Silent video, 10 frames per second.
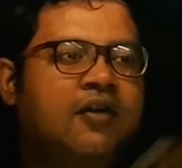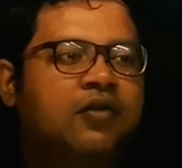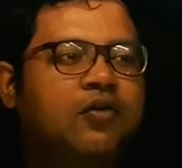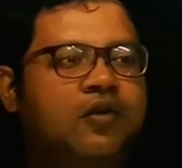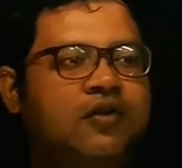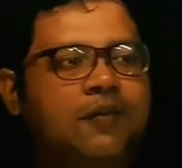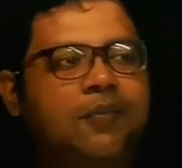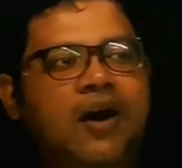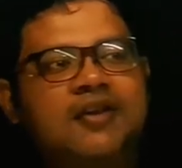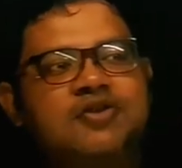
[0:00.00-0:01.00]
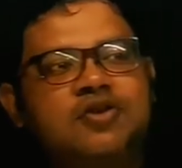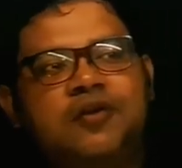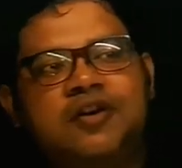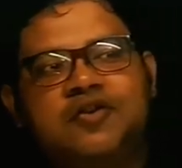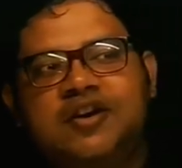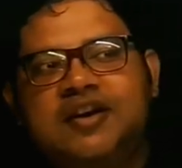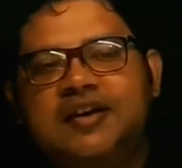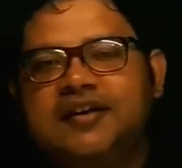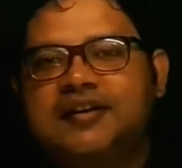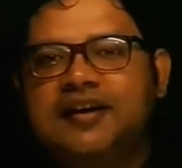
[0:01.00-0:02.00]
So on the branch of a
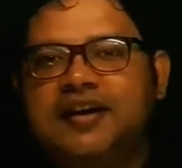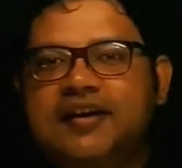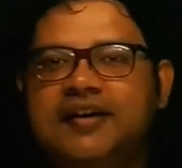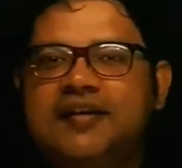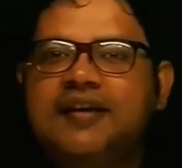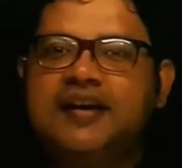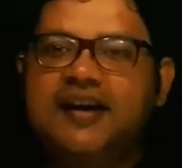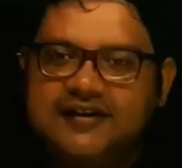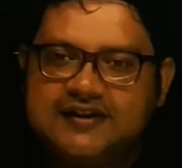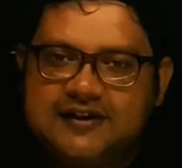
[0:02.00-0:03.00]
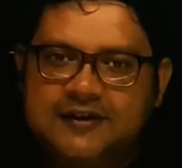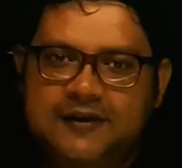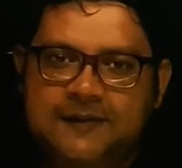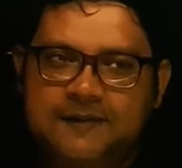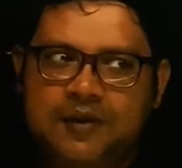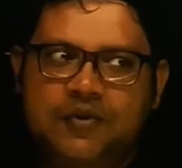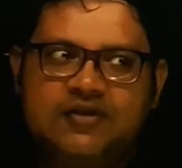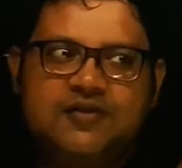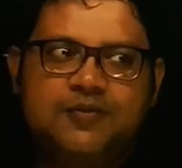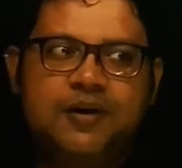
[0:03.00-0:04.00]
tree, there is a nest which
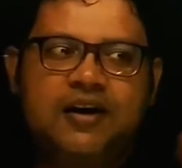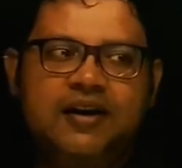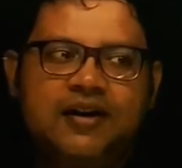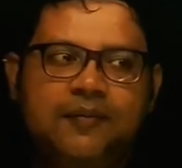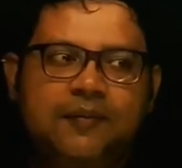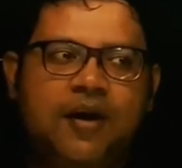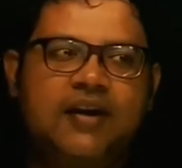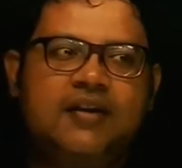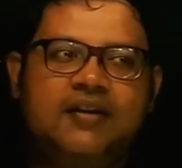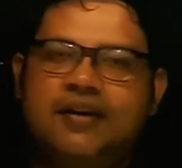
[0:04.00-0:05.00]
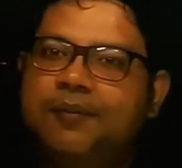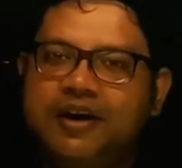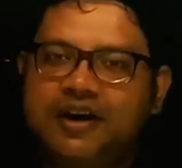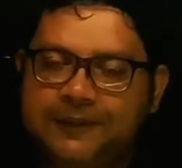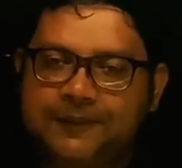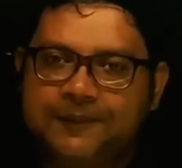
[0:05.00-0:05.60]
is built by the bird.